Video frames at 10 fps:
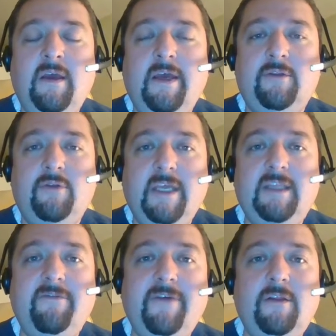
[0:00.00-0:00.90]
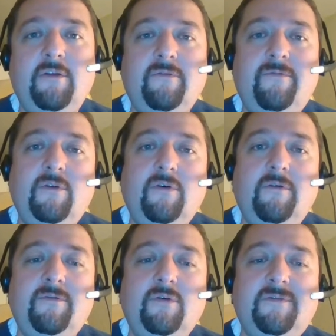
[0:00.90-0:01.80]
And to get the value
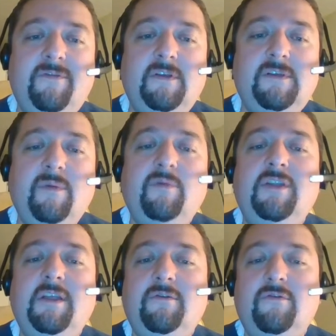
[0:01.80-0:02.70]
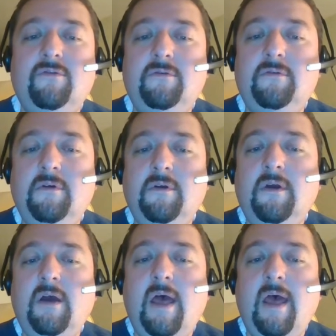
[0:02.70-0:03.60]
of those fields, we would need to
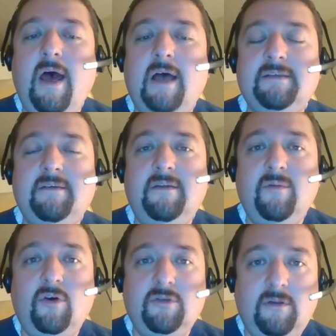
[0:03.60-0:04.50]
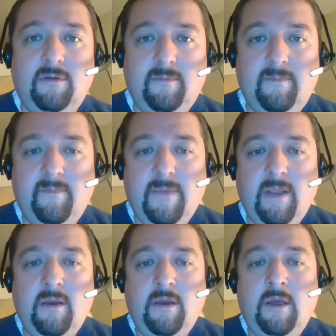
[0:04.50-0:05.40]
ask the model.
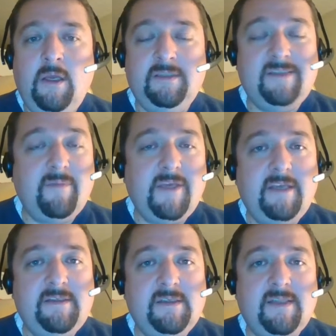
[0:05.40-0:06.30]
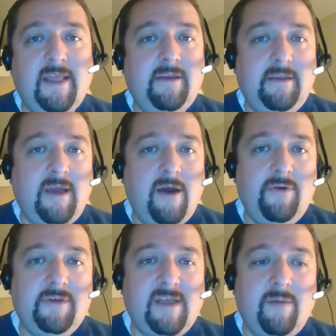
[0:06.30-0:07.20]
In some cases, like in our
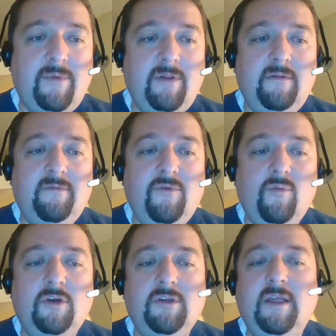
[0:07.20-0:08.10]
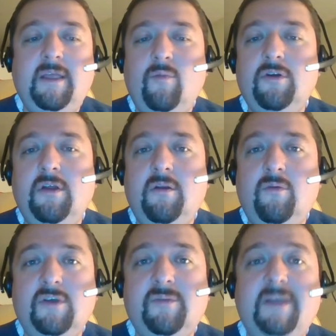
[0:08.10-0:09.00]
example, view model and model
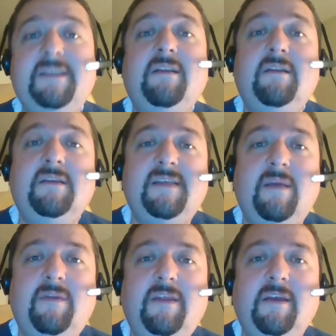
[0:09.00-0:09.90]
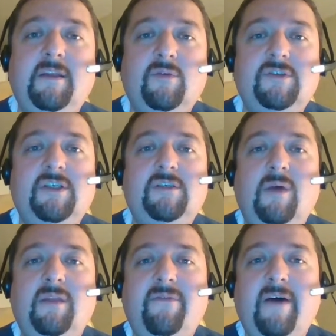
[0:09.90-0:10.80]
was basically the same thing. It was just
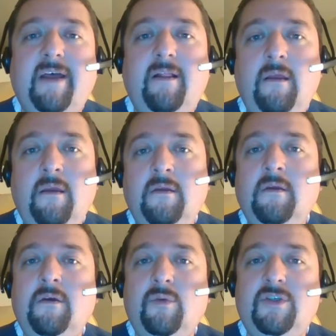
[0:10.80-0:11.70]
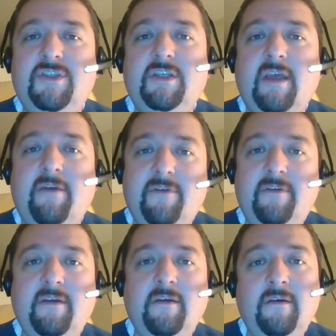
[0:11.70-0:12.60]
one file which did
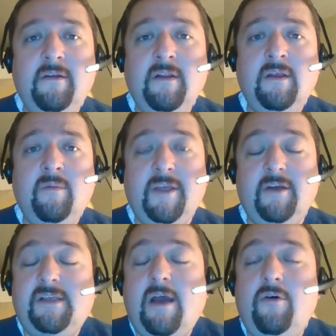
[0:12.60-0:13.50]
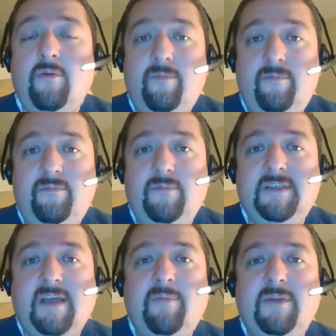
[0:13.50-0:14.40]
everything, because our
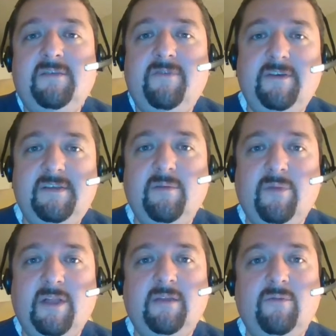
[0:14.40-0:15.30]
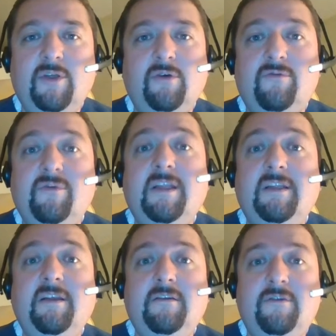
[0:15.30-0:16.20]
example is very simple and we don't really
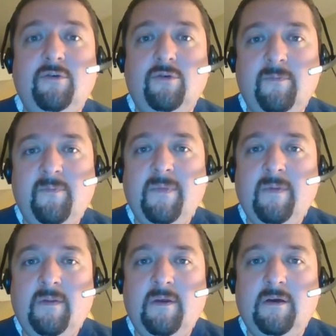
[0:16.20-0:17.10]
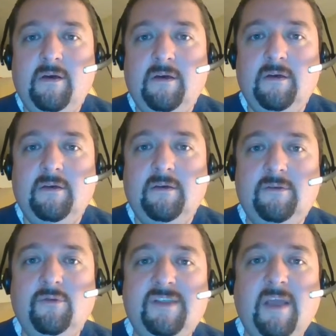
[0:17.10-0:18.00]
need to
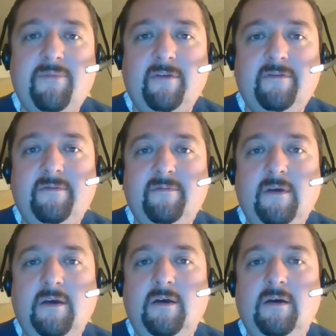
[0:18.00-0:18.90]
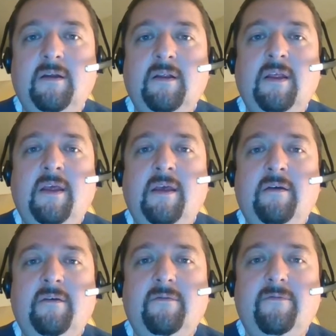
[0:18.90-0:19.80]
two separate
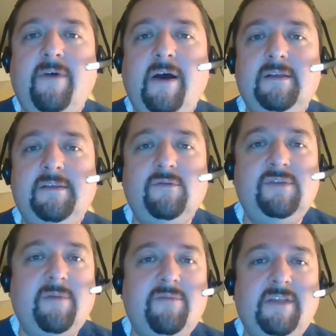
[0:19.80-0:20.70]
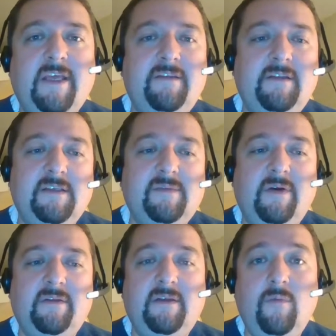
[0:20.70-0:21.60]
files, two separate entities.
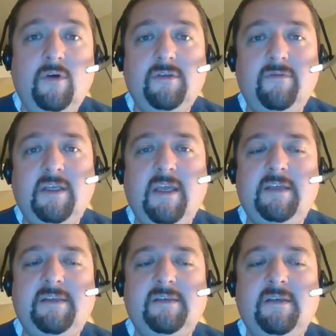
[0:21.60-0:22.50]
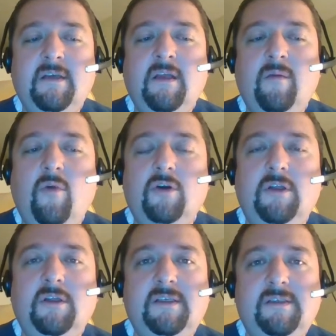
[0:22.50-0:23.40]
But in most of the cases,
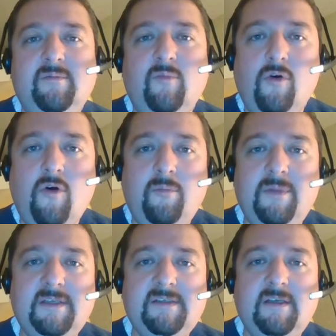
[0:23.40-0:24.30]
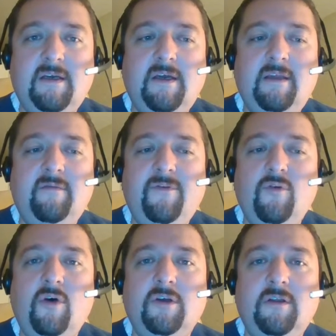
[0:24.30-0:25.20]
model is more complex, and
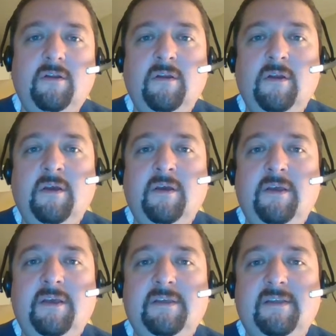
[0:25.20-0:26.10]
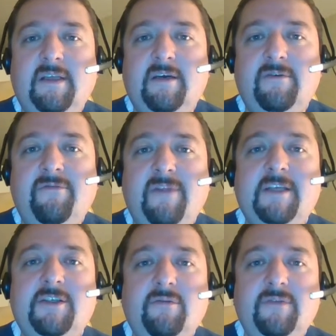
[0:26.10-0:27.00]
view model is the
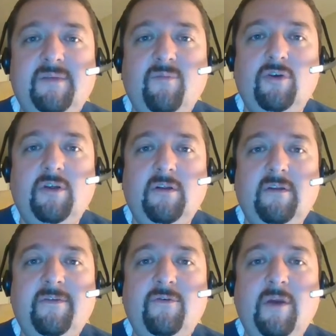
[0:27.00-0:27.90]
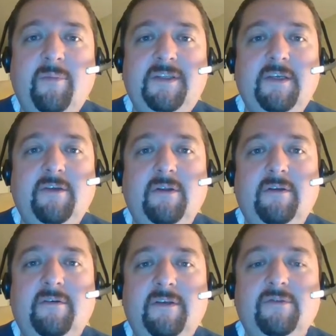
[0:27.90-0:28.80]
reflection of this model through a
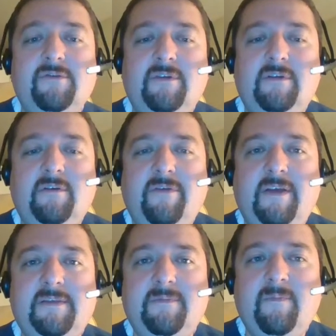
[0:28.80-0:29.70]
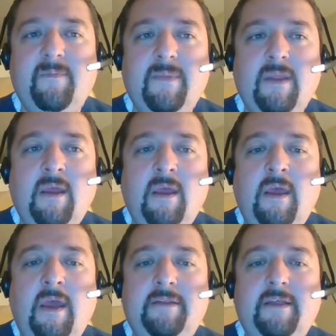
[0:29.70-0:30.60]
particular user interface.
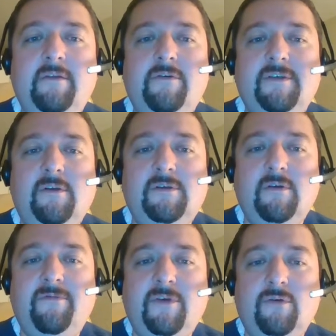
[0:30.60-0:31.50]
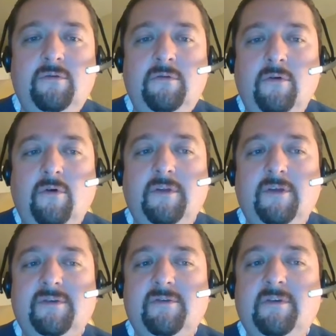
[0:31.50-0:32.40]
And then there is also a view, or the
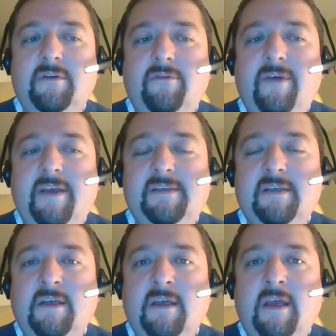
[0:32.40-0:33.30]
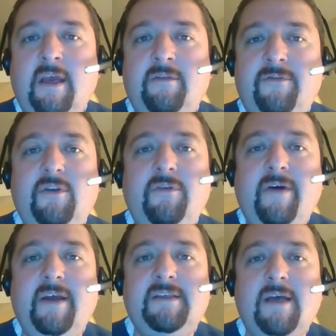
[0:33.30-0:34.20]
user interface, and view
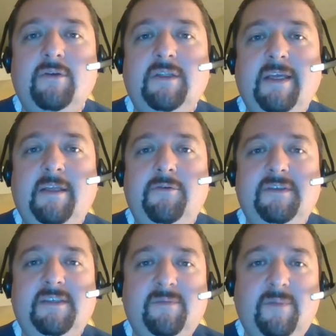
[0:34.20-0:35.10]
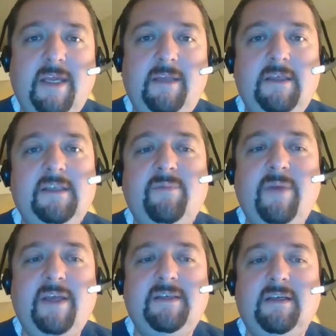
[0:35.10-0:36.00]
defines how the data is displayed. It's
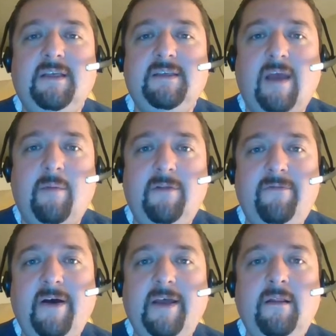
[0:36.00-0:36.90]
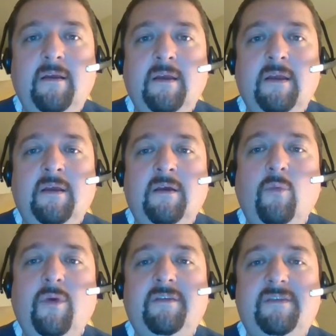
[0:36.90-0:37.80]
basically XAML file
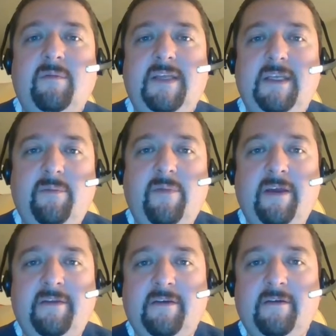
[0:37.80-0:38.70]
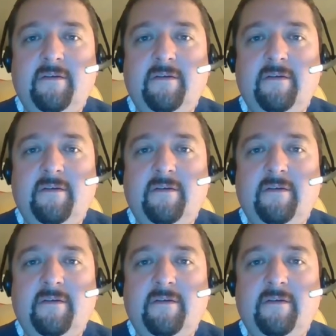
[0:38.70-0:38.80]
with some data binding.